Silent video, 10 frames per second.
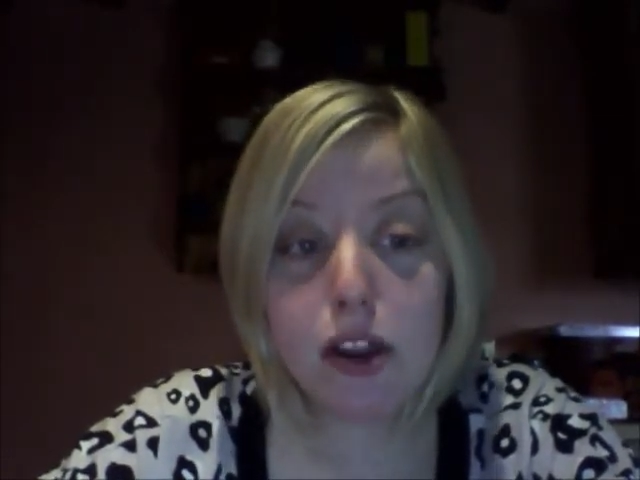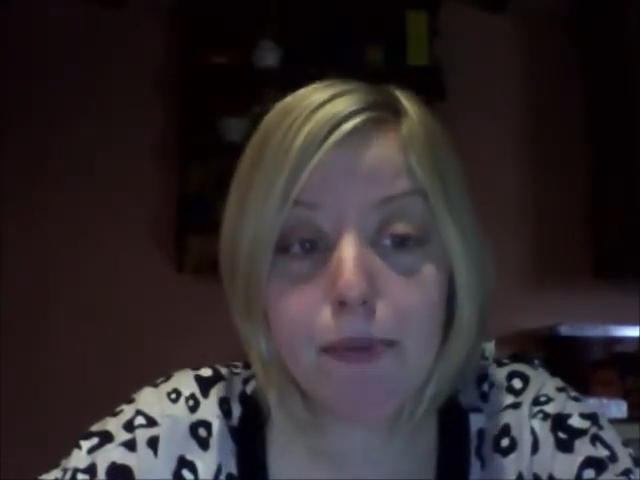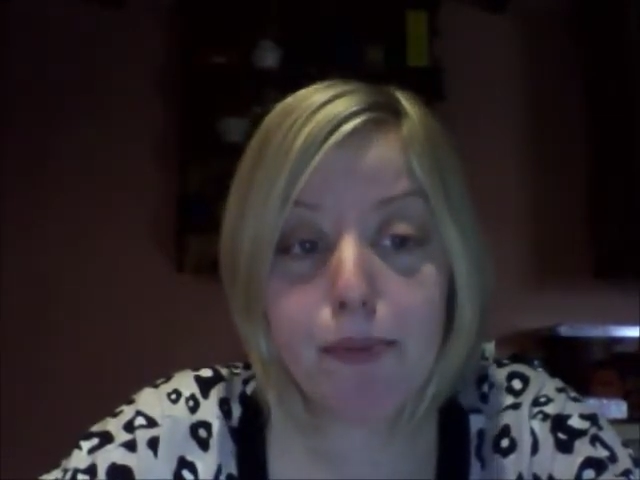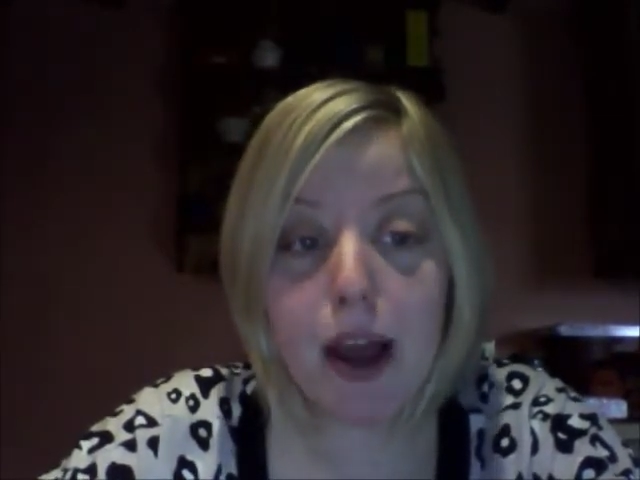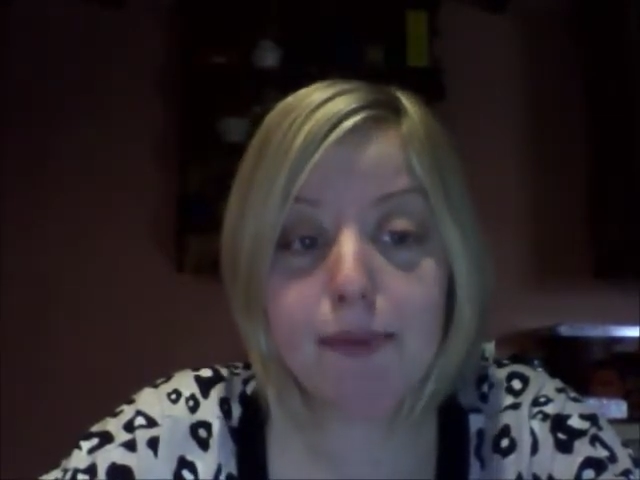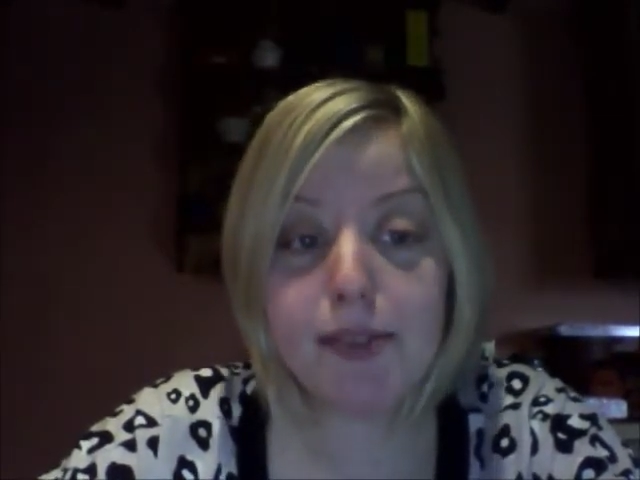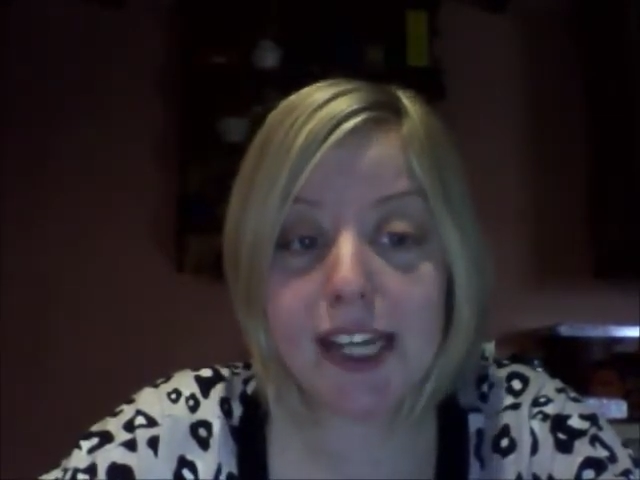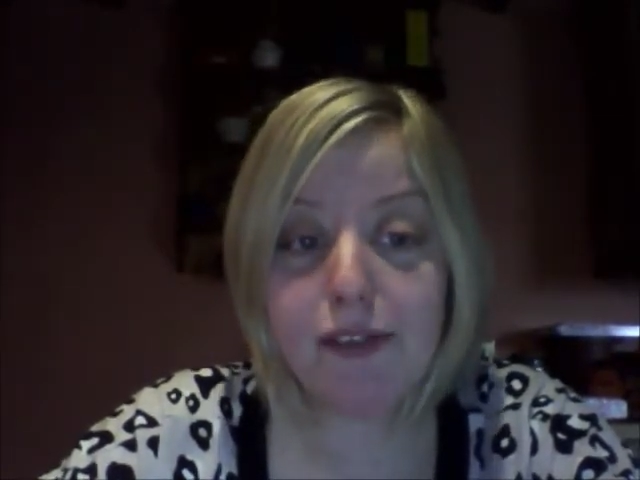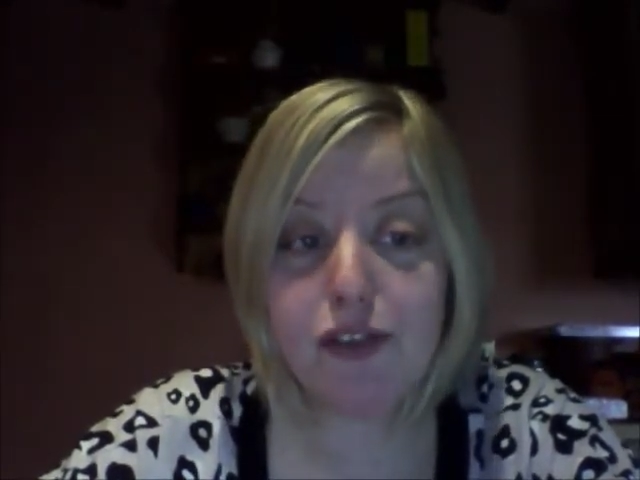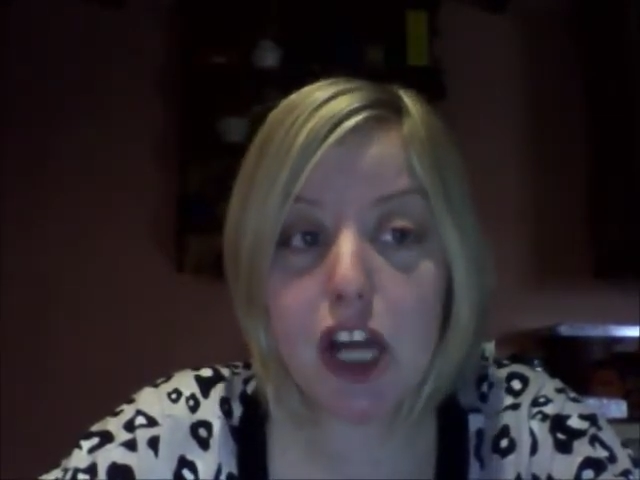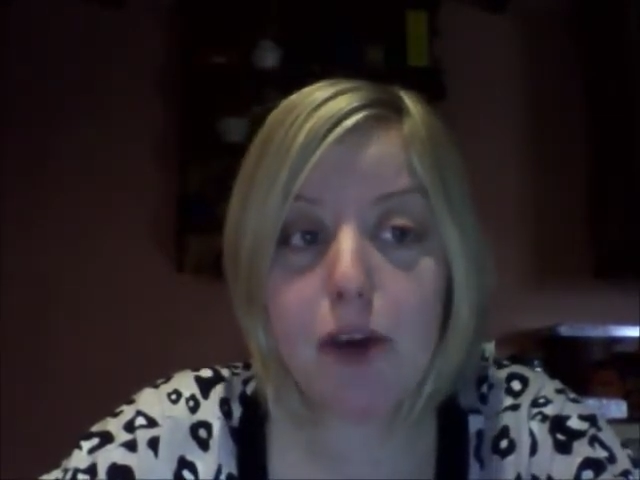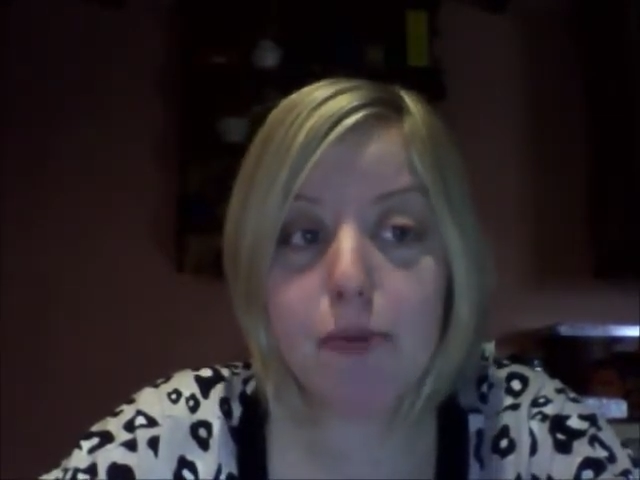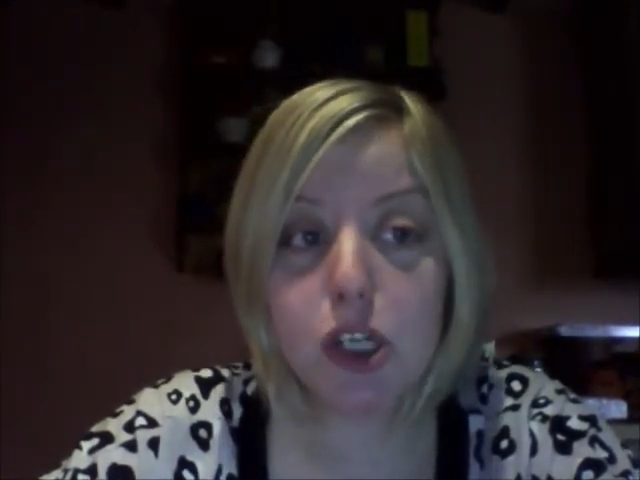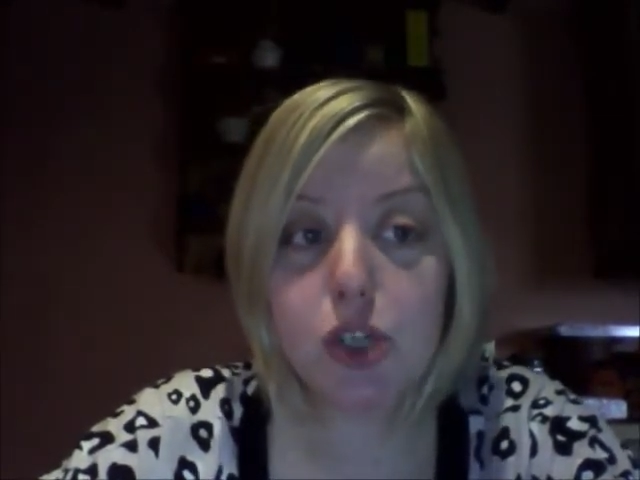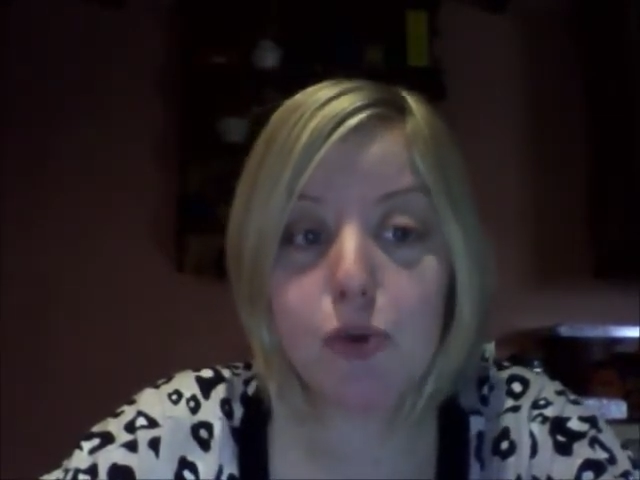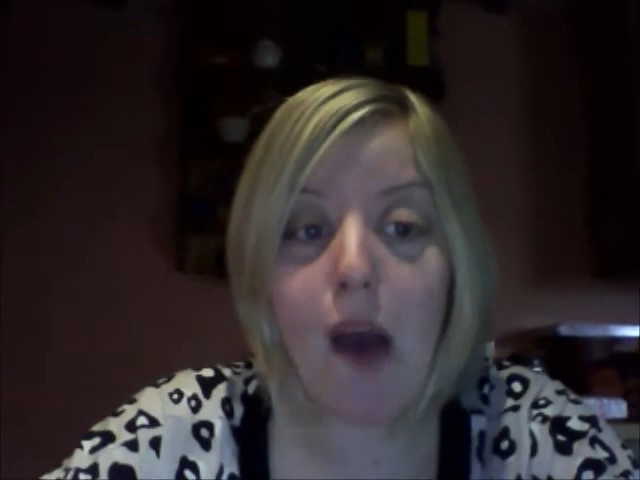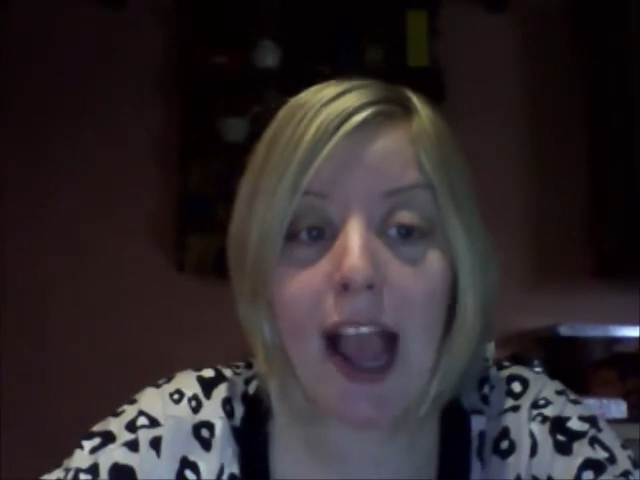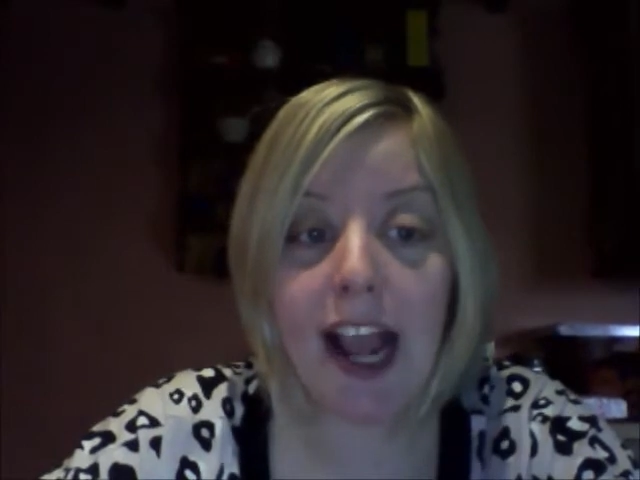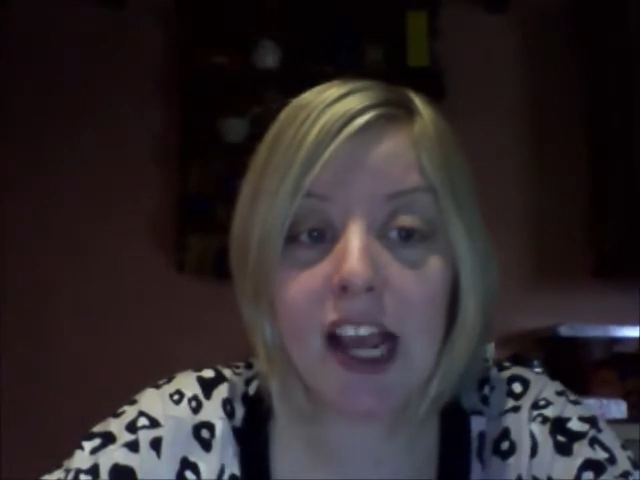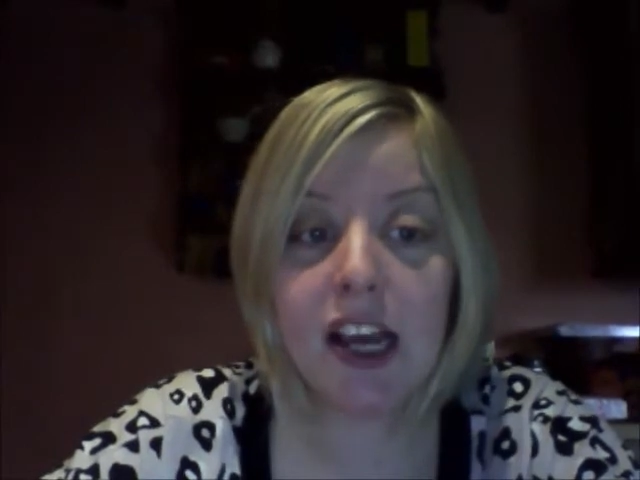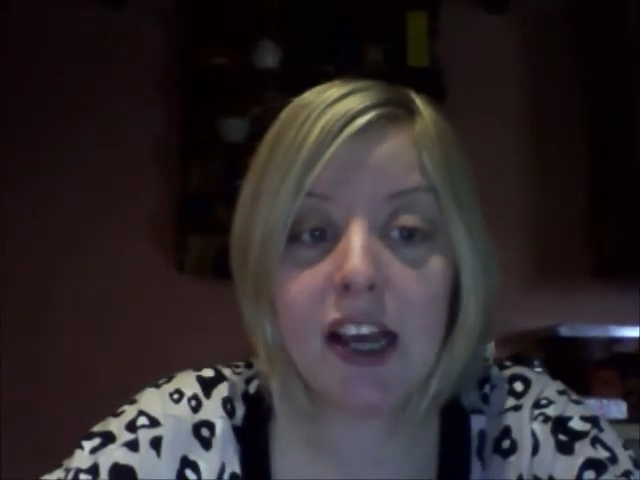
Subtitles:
the blurb to give too much away.